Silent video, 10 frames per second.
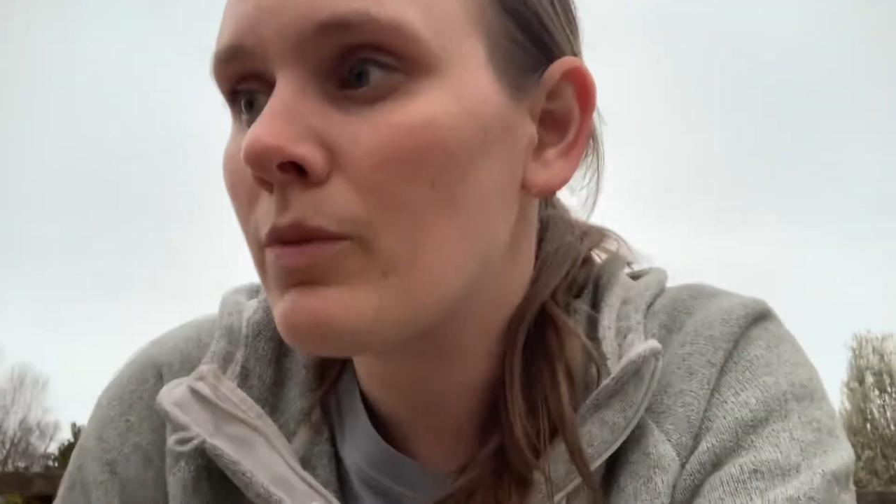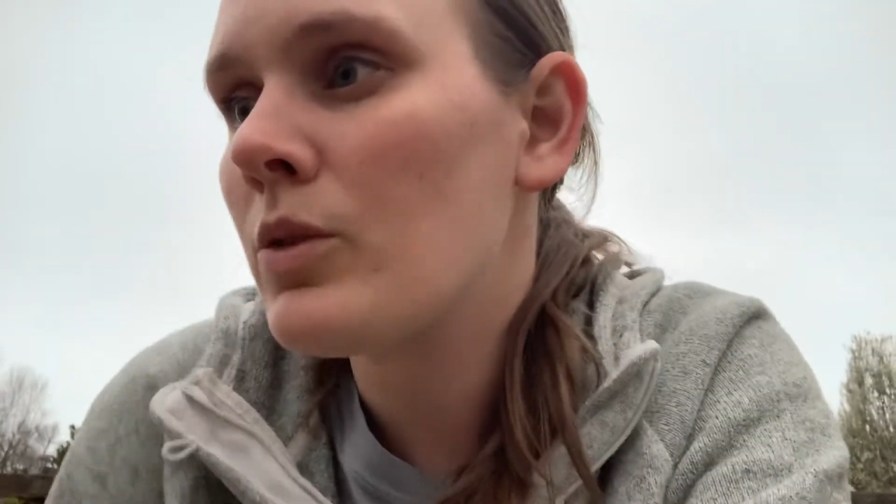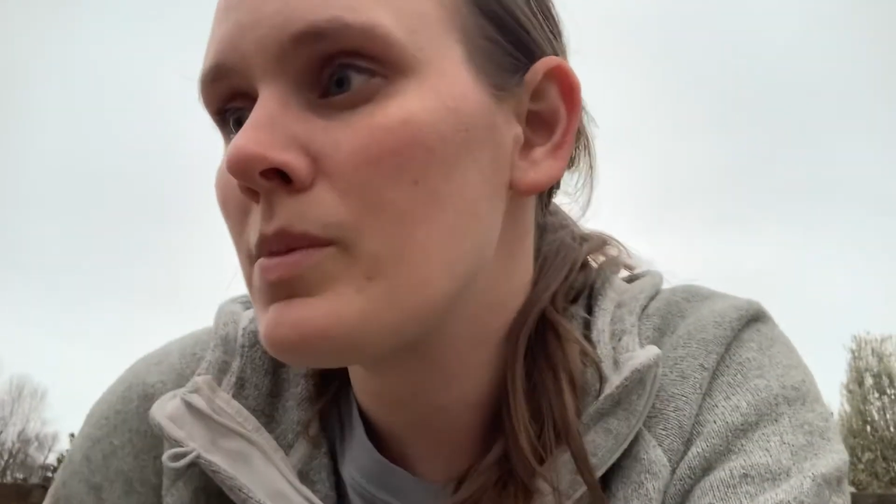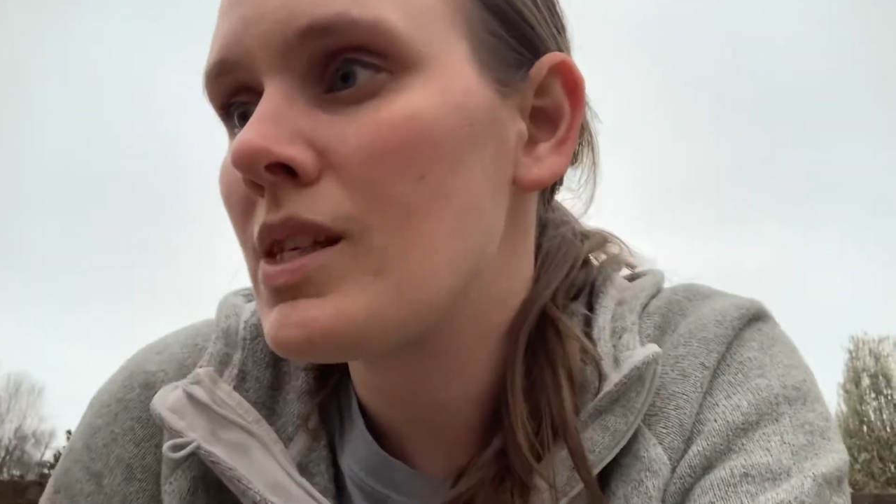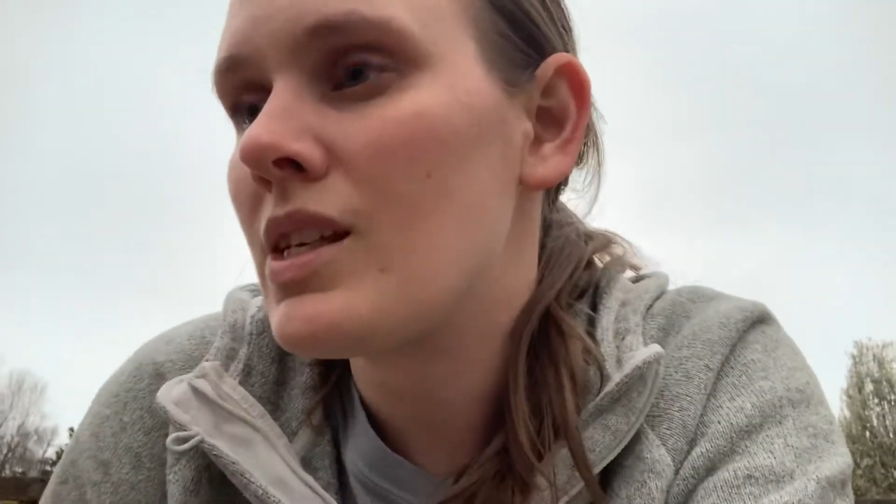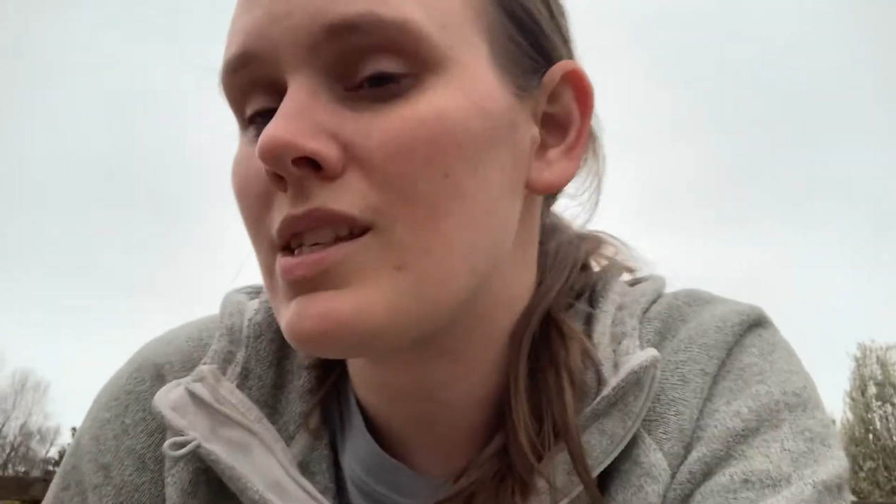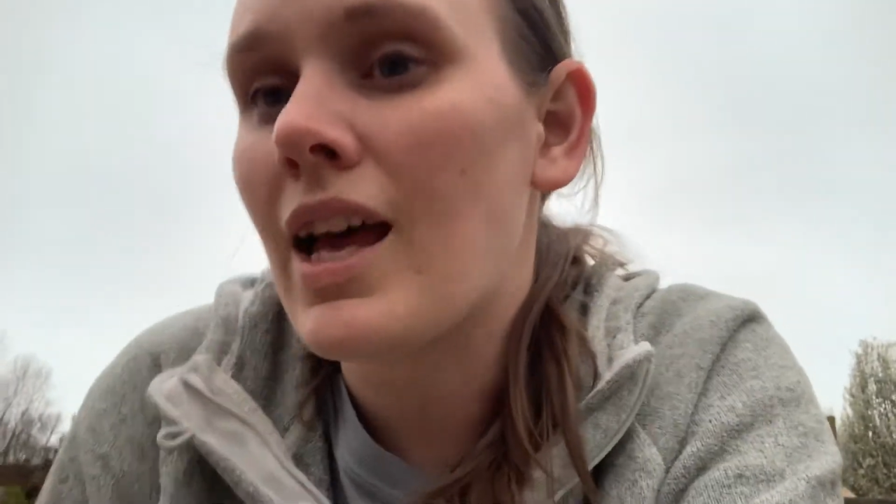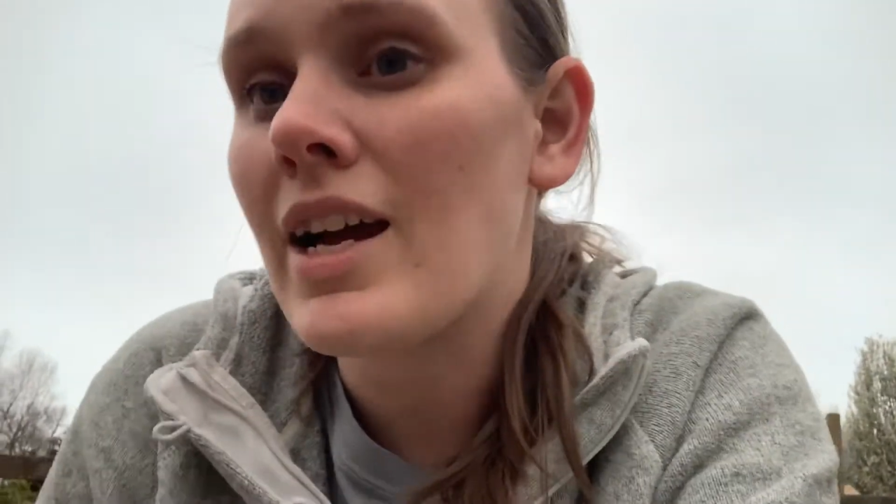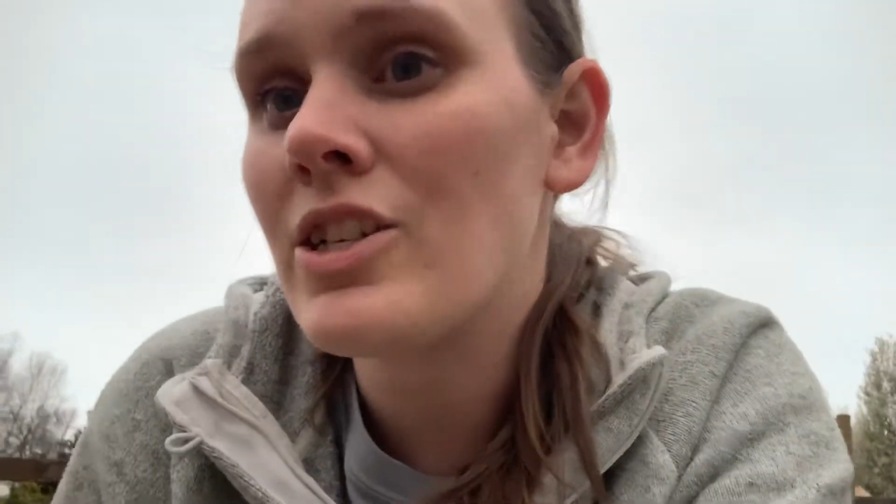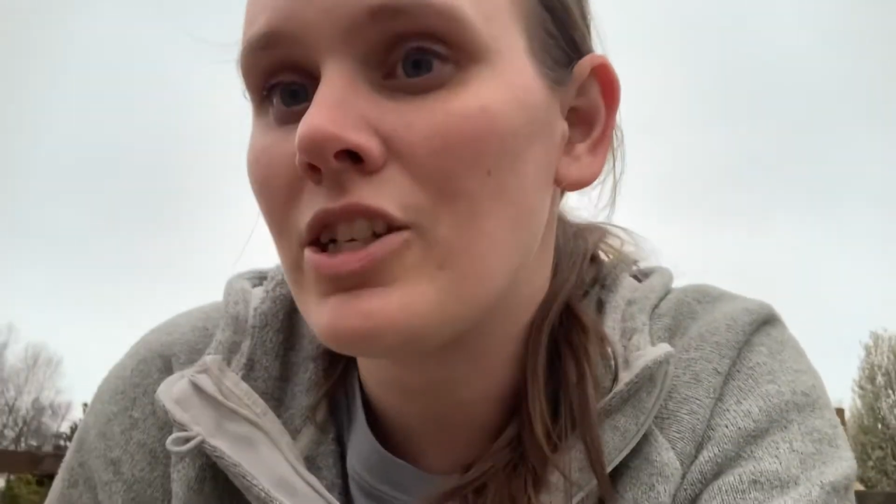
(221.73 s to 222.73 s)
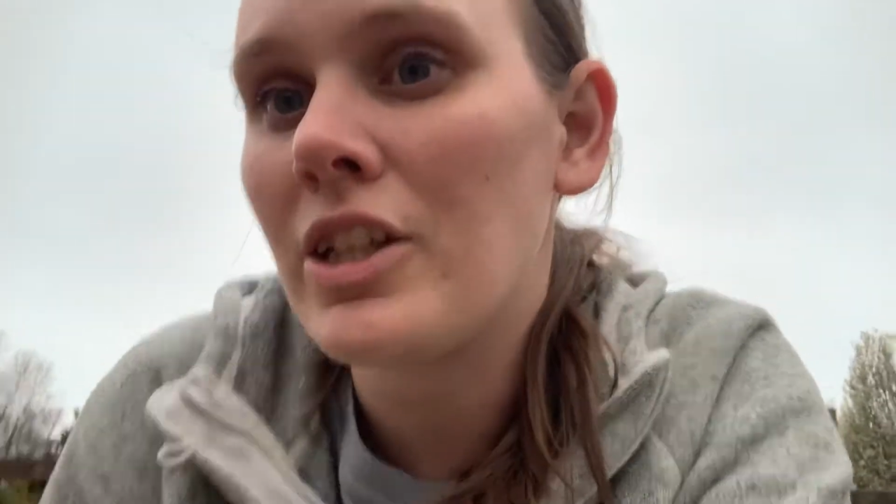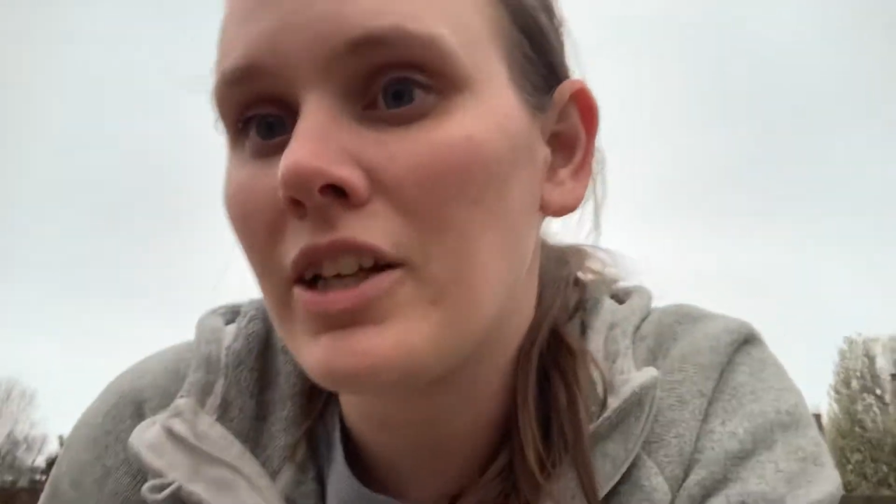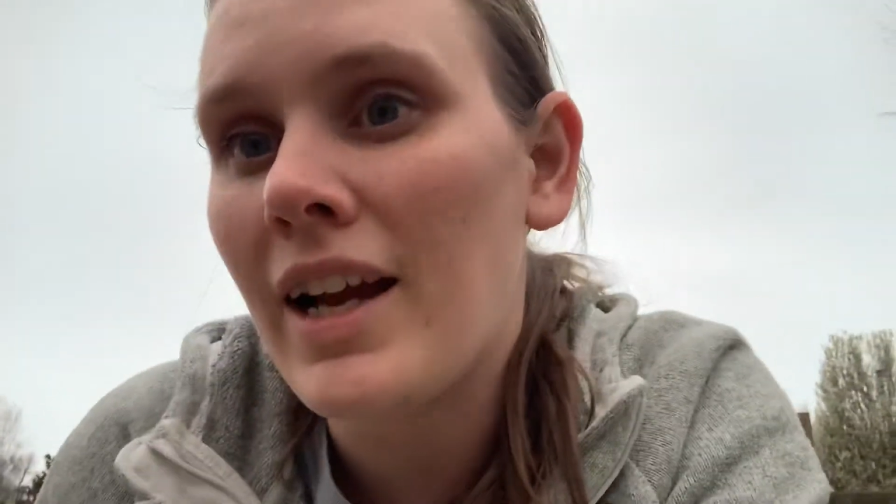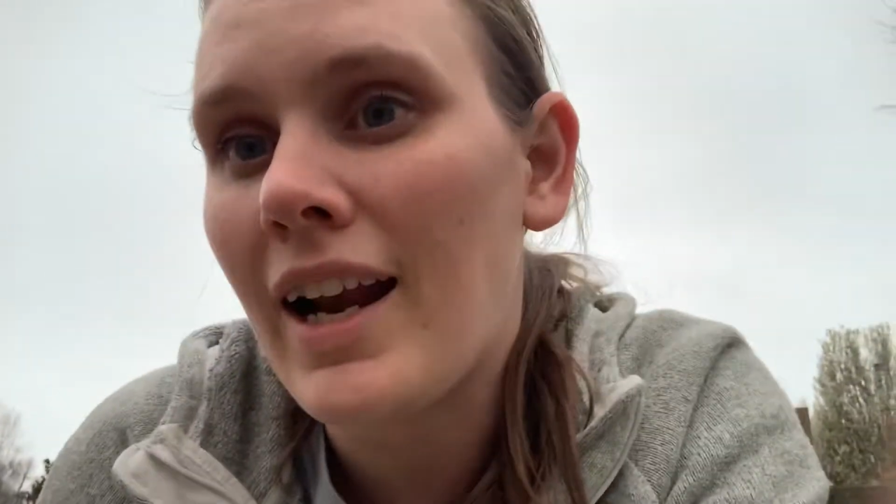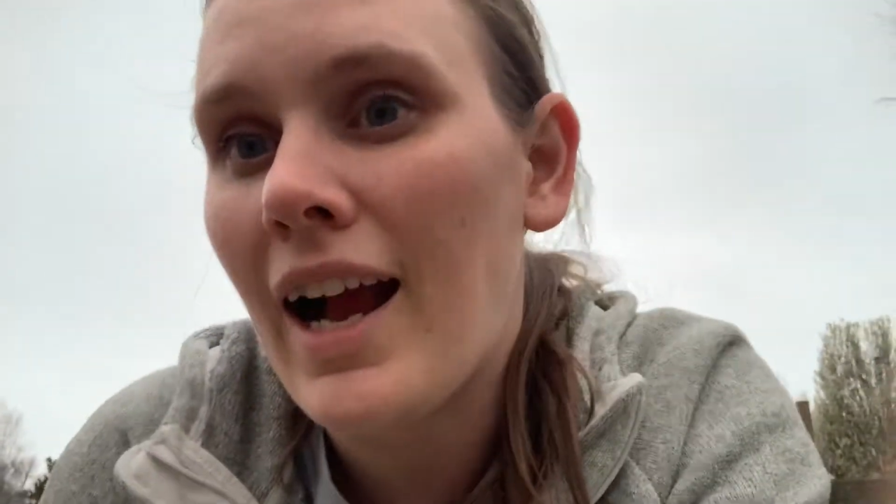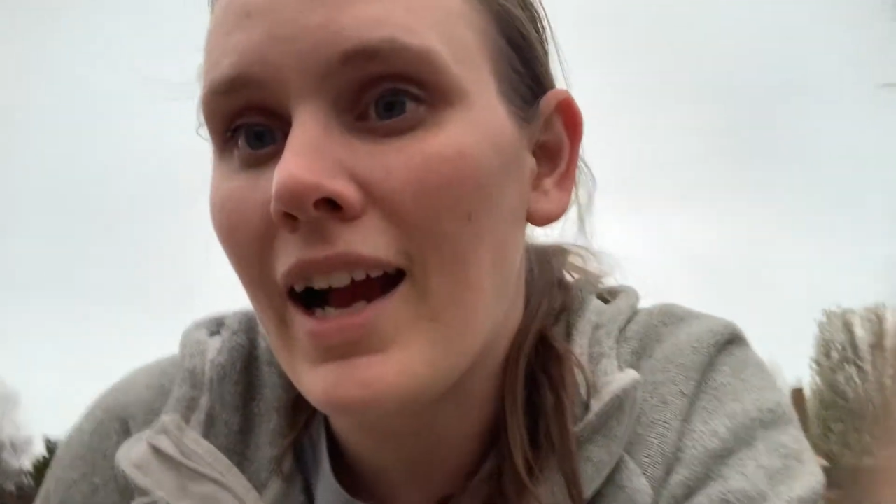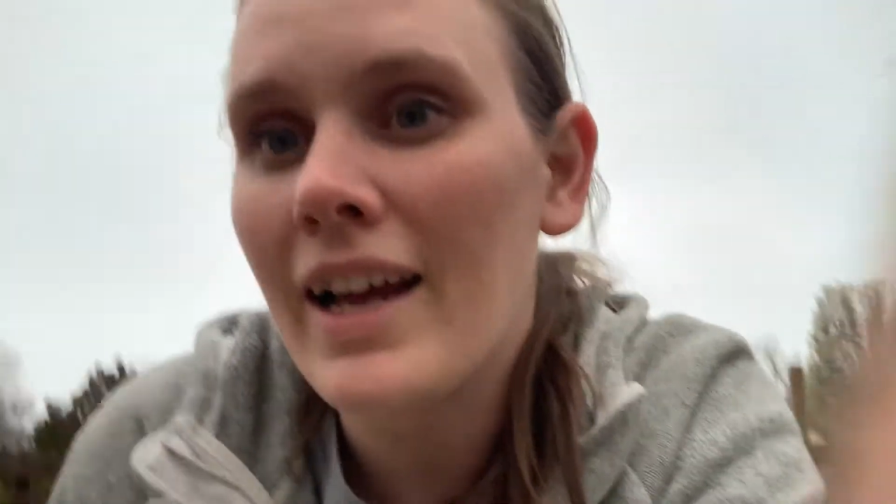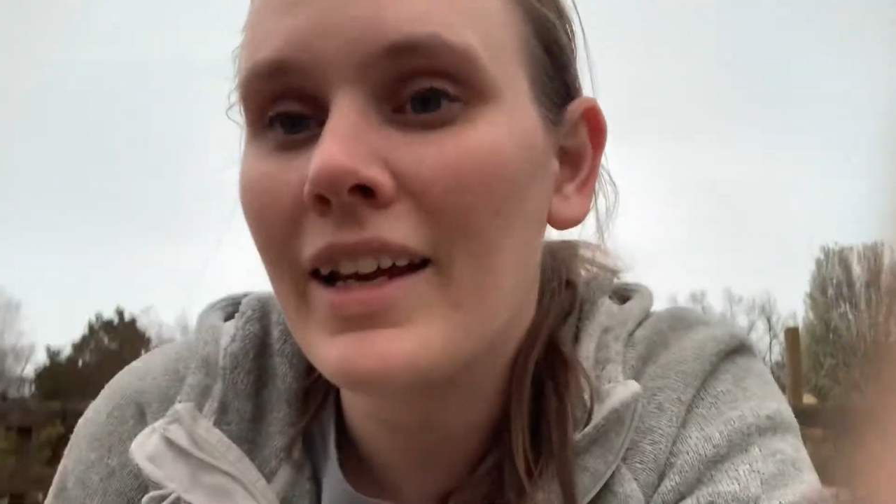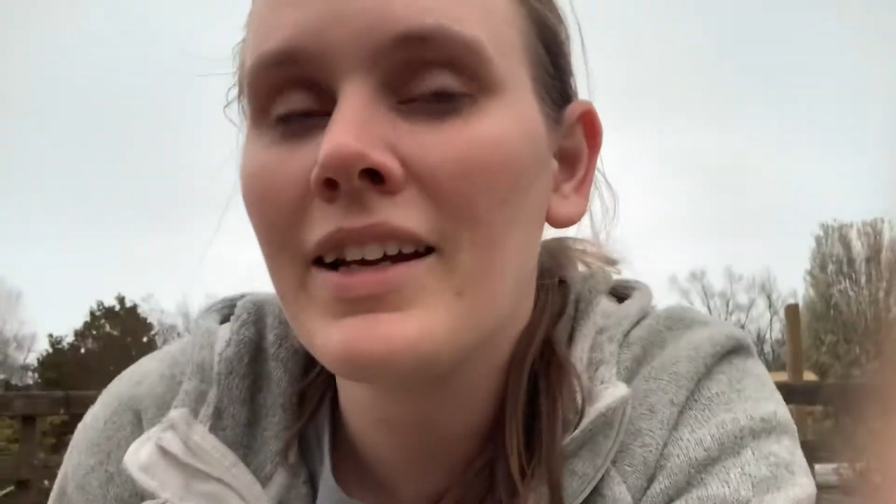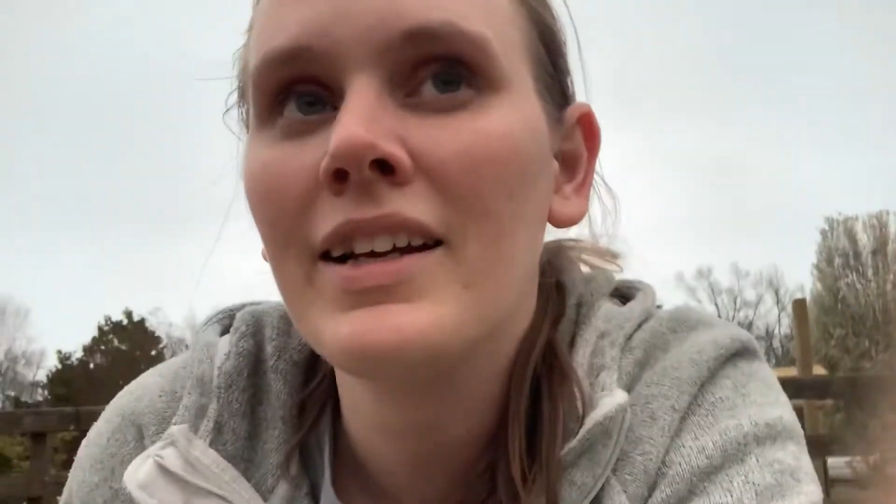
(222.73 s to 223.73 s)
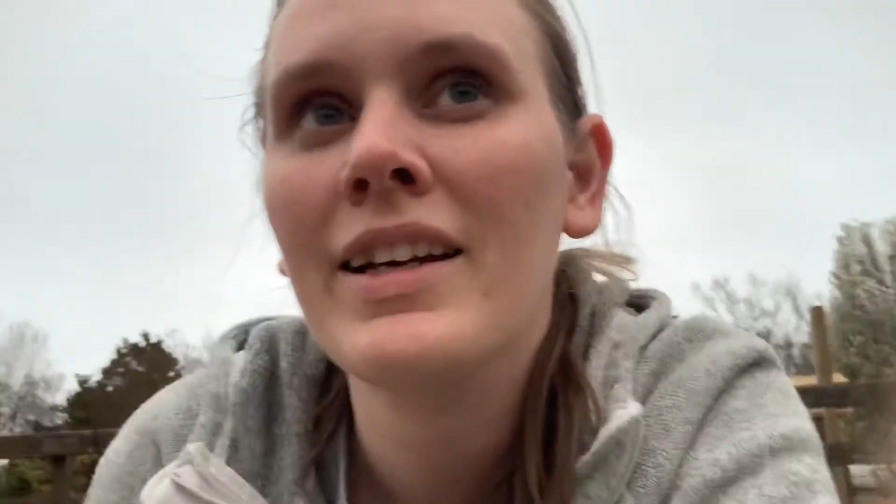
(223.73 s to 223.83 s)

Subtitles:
from seeds last year, and I